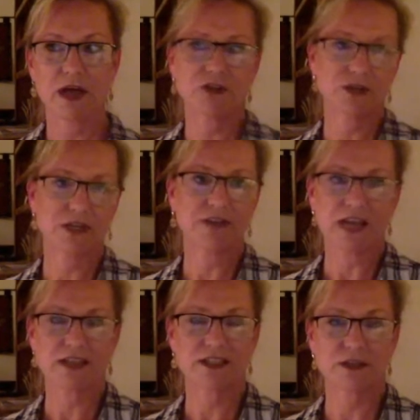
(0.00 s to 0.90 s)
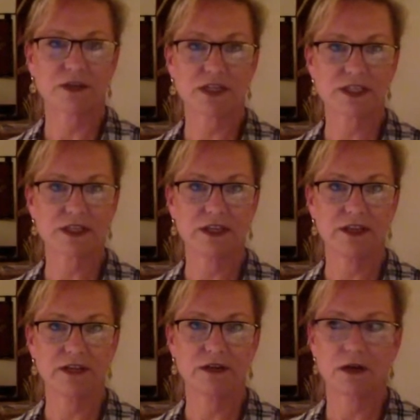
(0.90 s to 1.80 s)
I took it that seriously
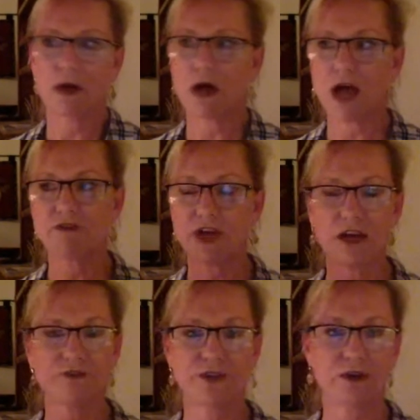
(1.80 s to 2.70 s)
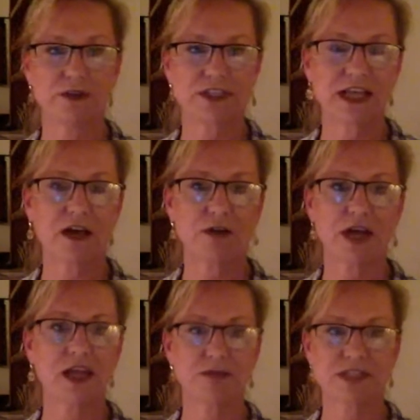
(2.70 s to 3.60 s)
that I have got to figure this out.
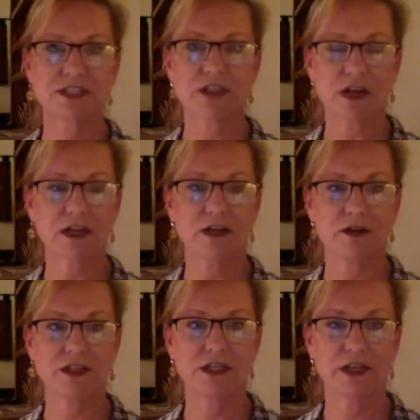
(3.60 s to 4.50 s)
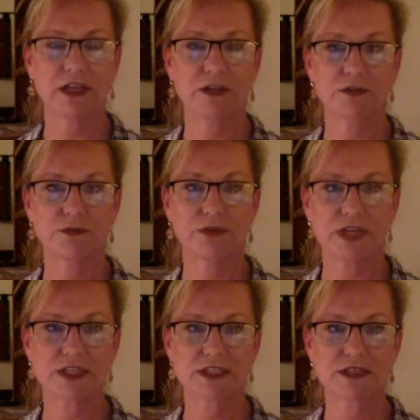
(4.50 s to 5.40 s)
I am stuck here until I get through
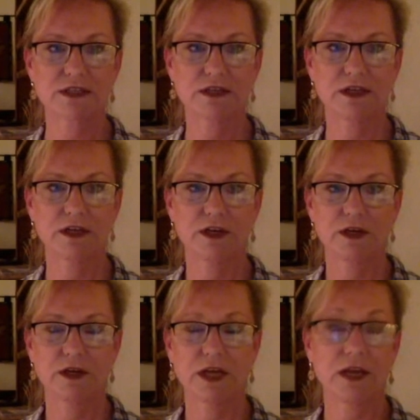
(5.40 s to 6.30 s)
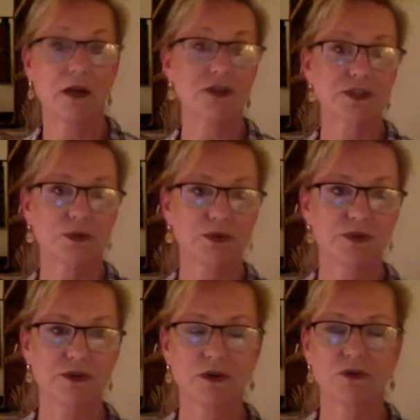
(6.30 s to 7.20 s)
this. And also
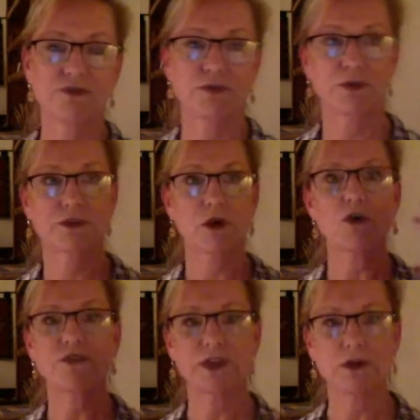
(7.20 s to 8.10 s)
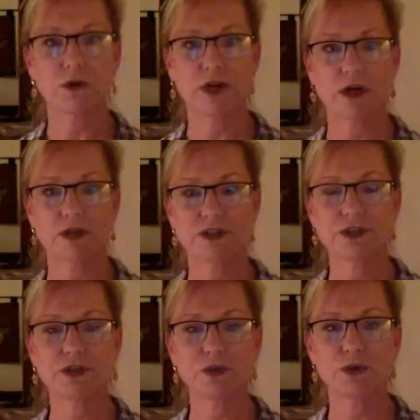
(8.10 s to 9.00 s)
with COVID going on
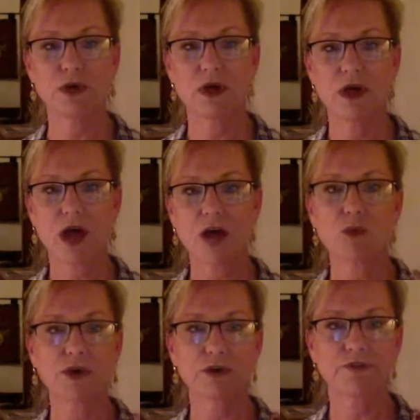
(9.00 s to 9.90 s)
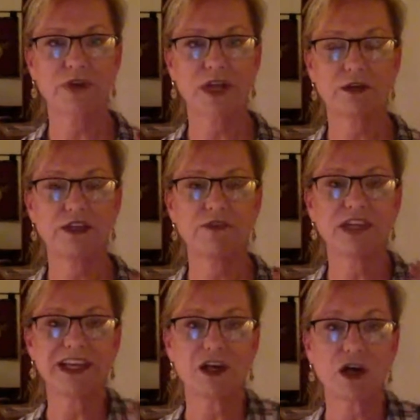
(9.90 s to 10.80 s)
too, I wondered if I could
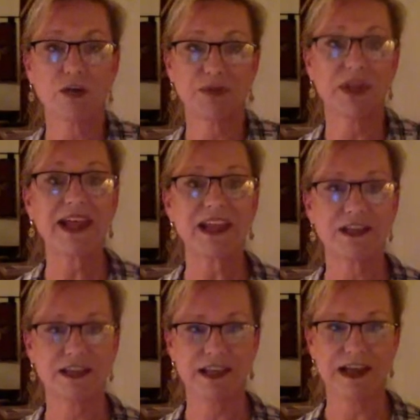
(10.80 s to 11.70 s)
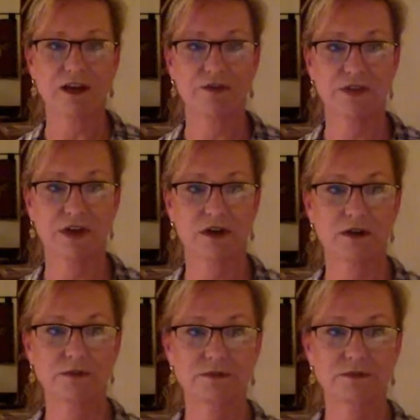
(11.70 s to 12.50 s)
even get on a plane to get out of there.